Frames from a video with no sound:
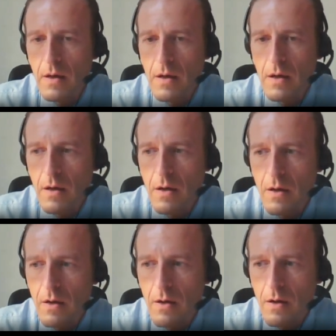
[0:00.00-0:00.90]

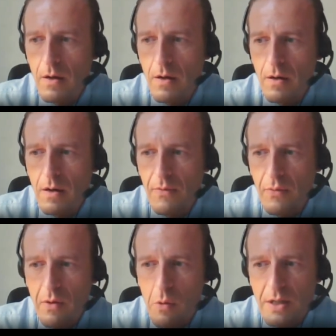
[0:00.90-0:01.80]

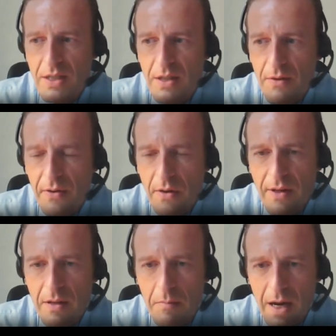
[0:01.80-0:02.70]
IFRI was
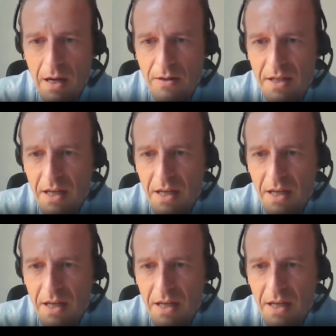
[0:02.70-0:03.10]
founded by Thierry